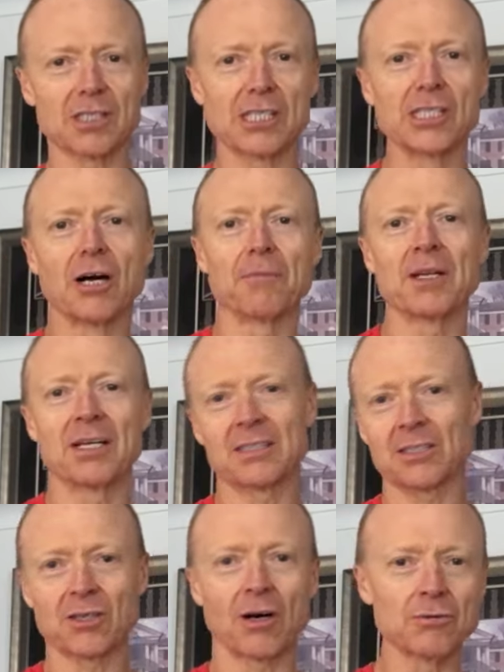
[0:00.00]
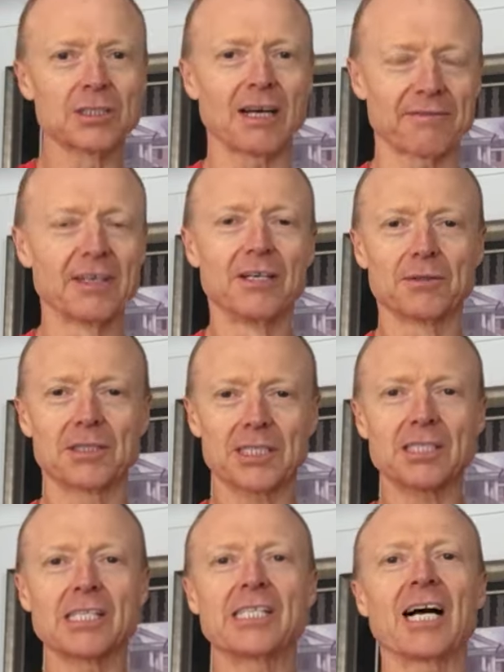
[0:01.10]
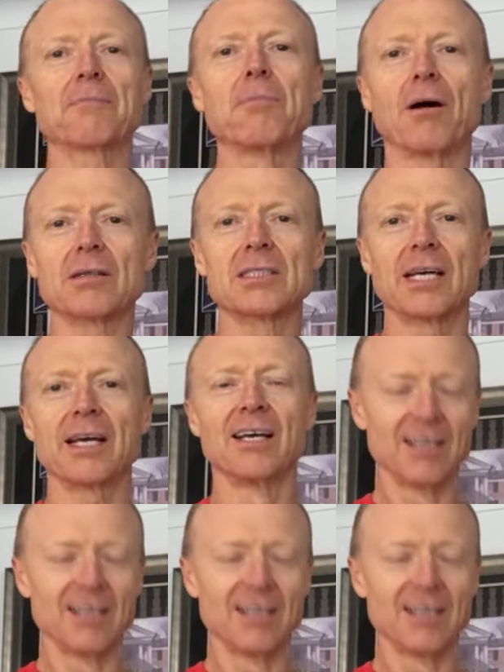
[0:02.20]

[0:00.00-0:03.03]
shop, you know, does all this stuff. It was just in a junk box there.